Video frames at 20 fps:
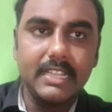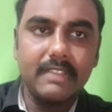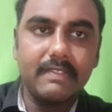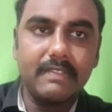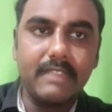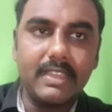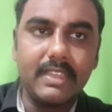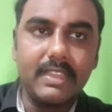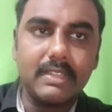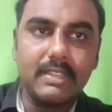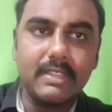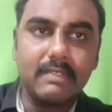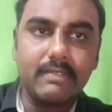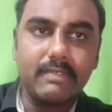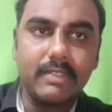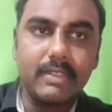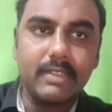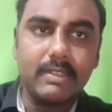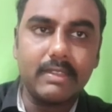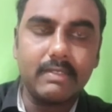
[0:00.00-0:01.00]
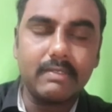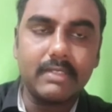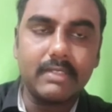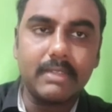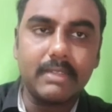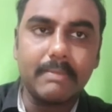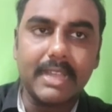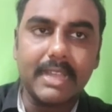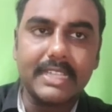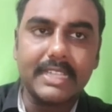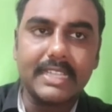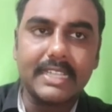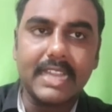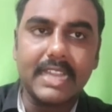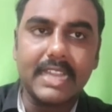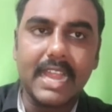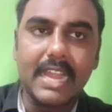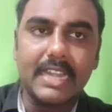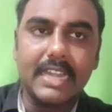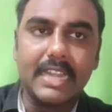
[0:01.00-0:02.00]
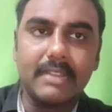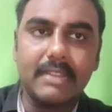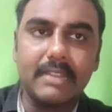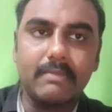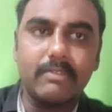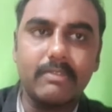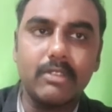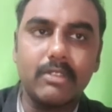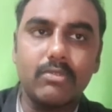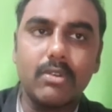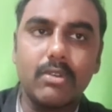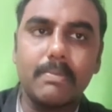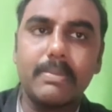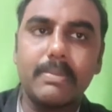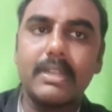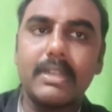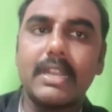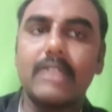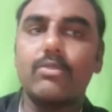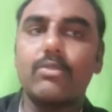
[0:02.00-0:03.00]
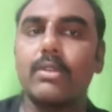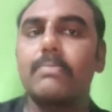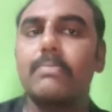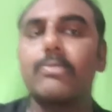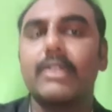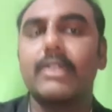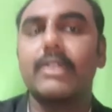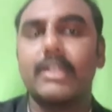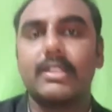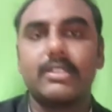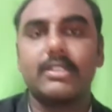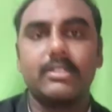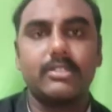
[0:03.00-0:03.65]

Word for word: we, uh, we the mastoid antrum will open at one point.